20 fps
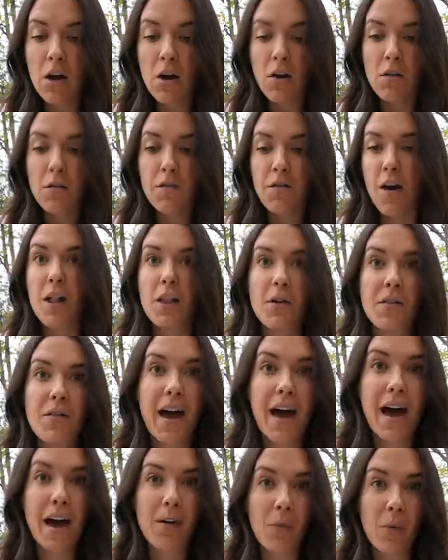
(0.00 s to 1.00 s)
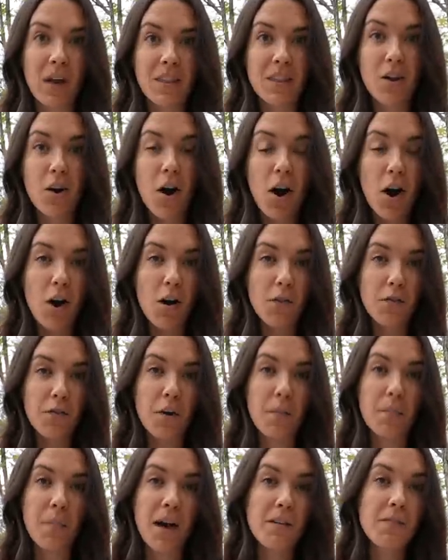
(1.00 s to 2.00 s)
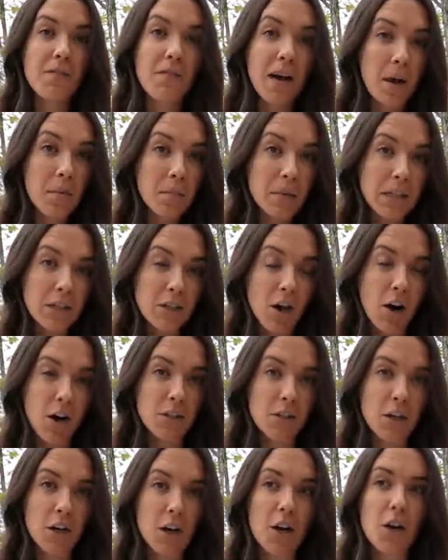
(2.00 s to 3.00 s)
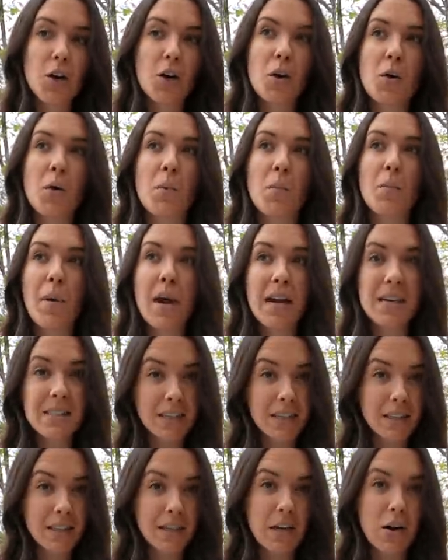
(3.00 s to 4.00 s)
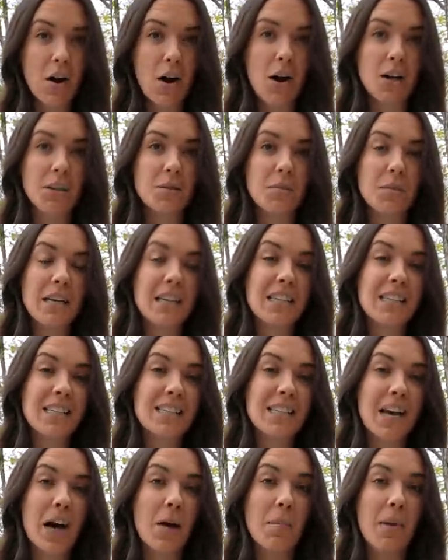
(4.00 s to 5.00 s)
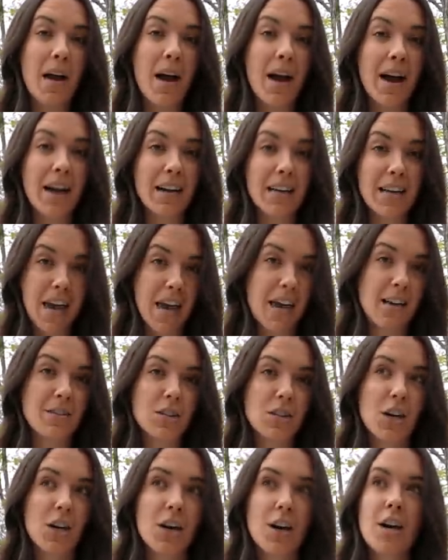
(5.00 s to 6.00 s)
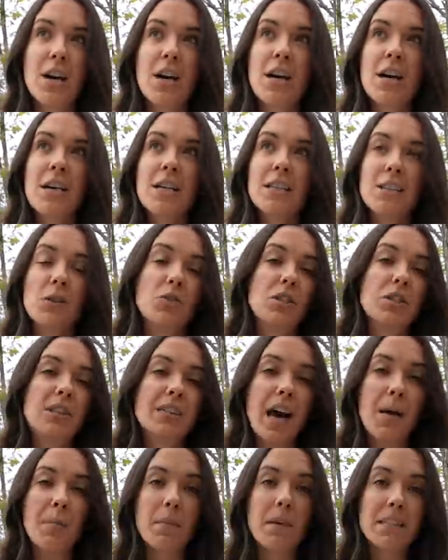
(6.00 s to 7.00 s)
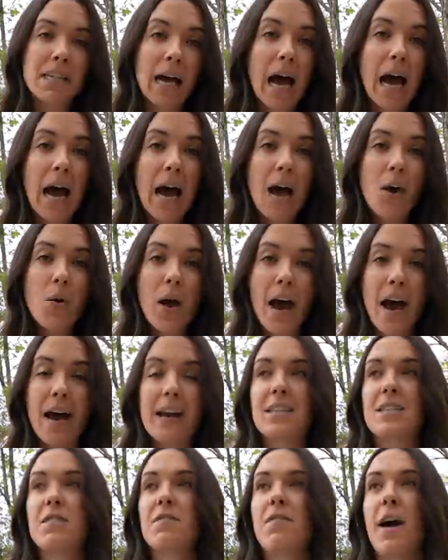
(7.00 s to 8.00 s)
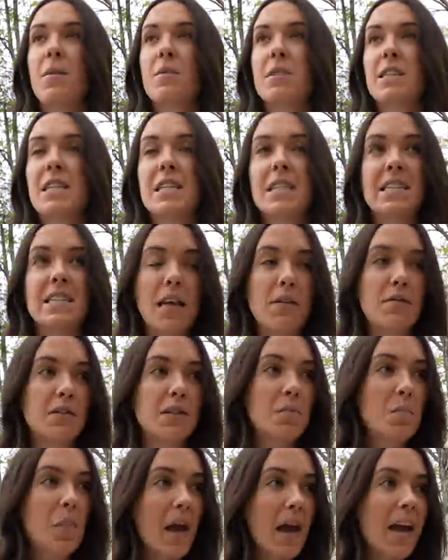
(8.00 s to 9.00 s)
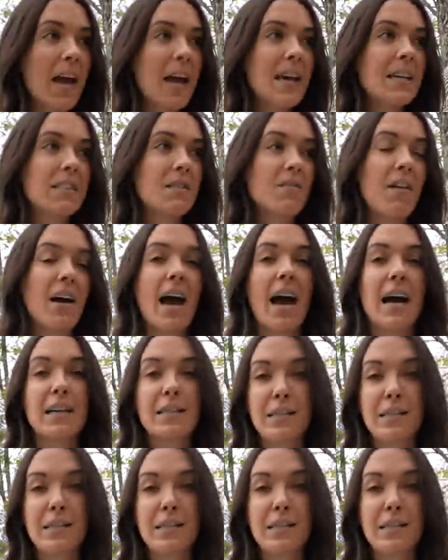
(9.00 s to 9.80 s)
Follow that with a call from my family doctor who basically called me to tell me I had cancer. So she sat me down, asked if I was in a safe space, if I had